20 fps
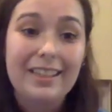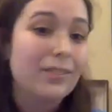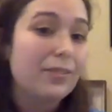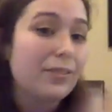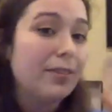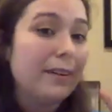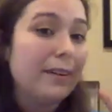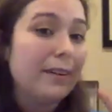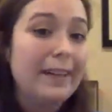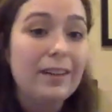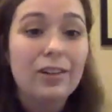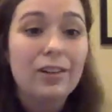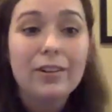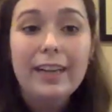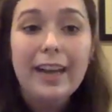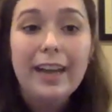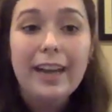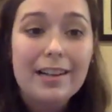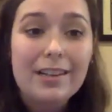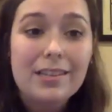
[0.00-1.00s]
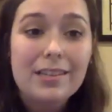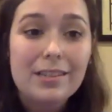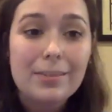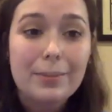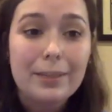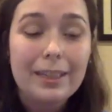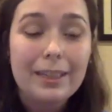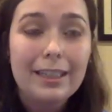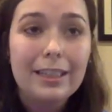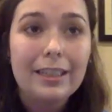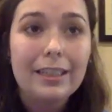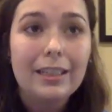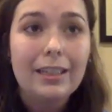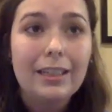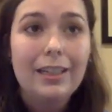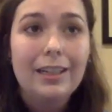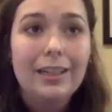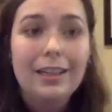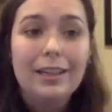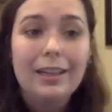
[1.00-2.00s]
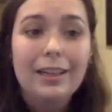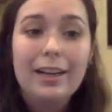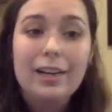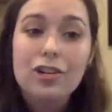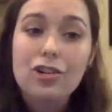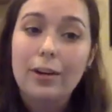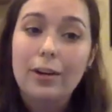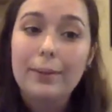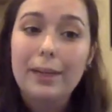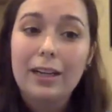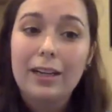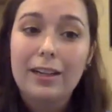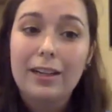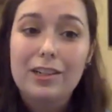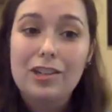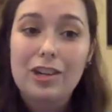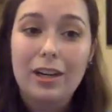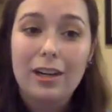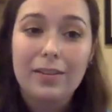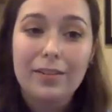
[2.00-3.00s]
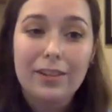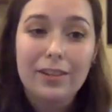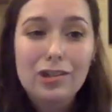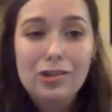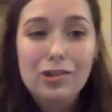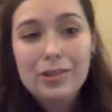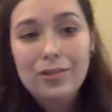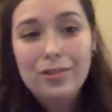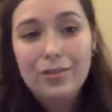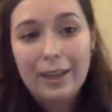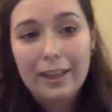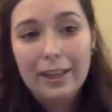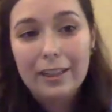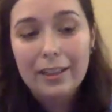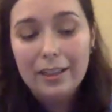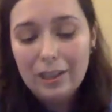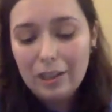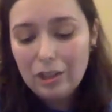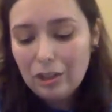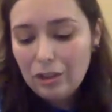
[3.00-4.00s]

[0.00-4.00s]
If Hickory has to be like strumming on a guitar first, what's fun?